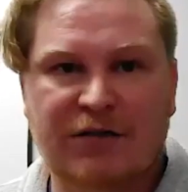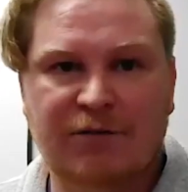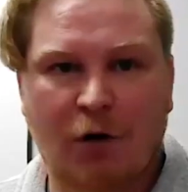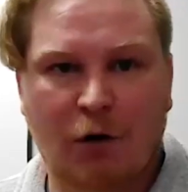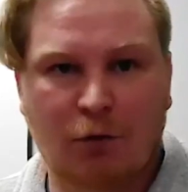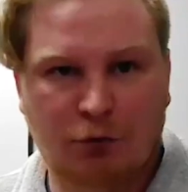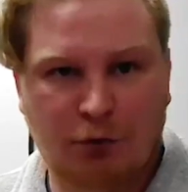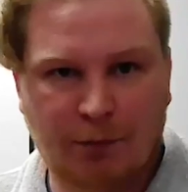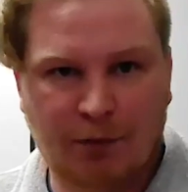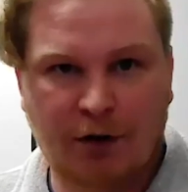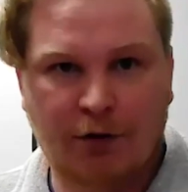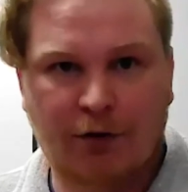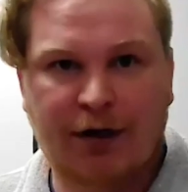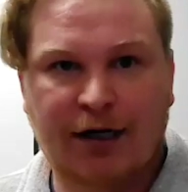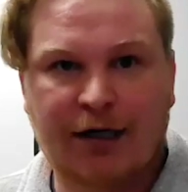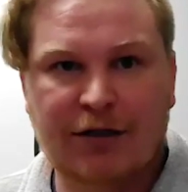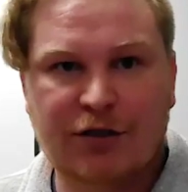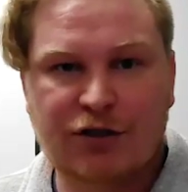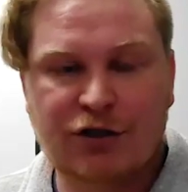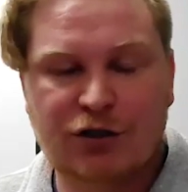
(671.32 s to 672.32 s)

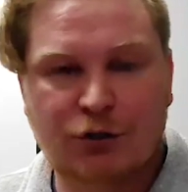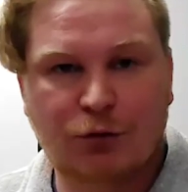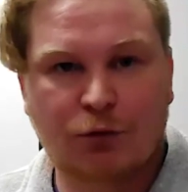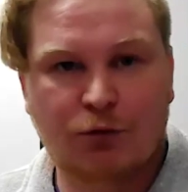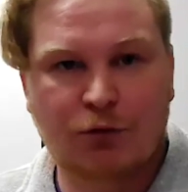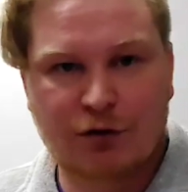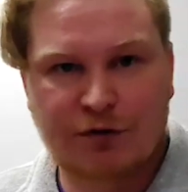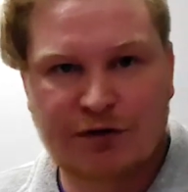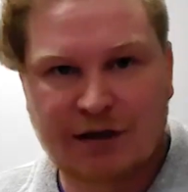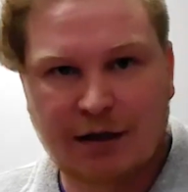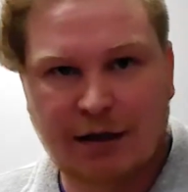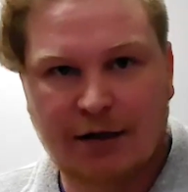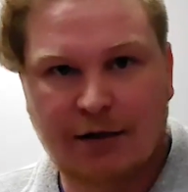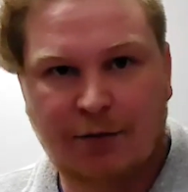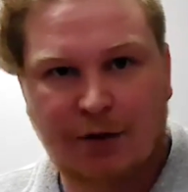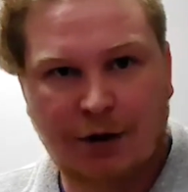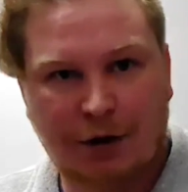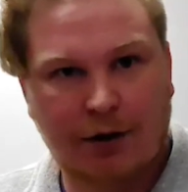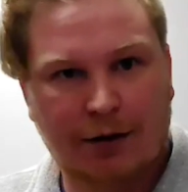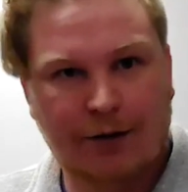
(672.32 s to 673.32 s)
vulnerability to using a
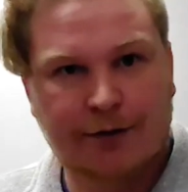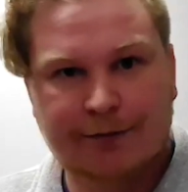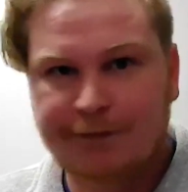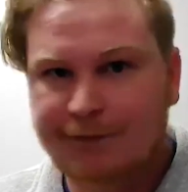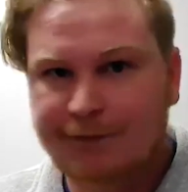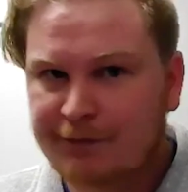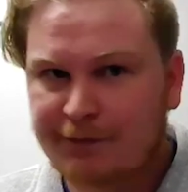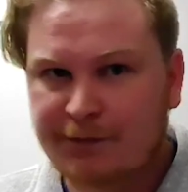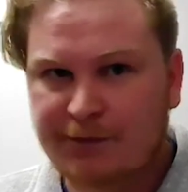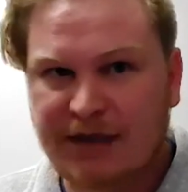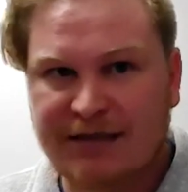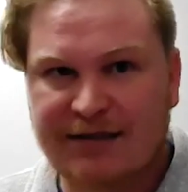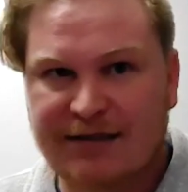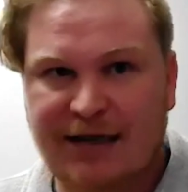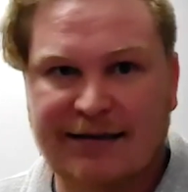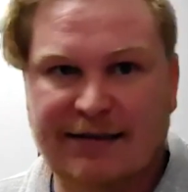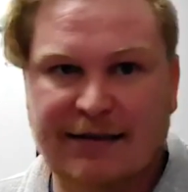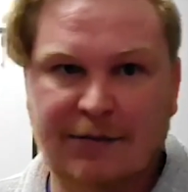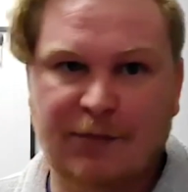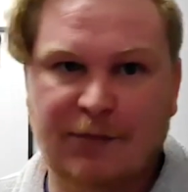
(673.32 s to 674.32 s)
computer. It's
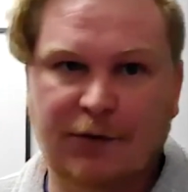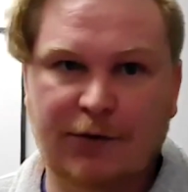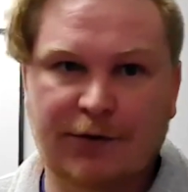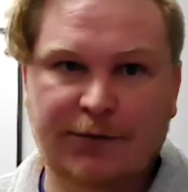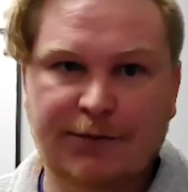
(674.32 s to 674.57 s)
that simple.